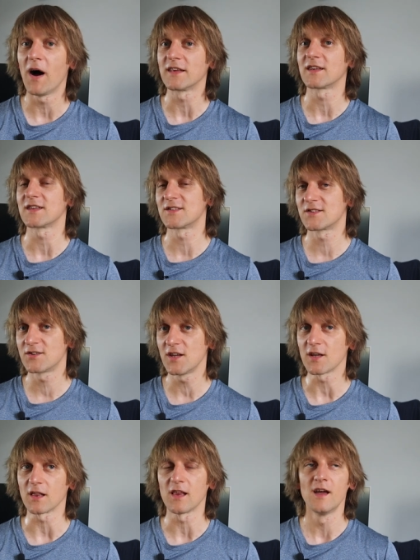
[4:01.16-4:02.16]
but
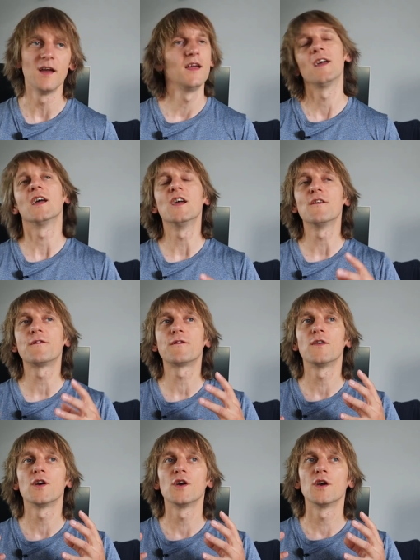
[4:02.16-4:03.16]
still, if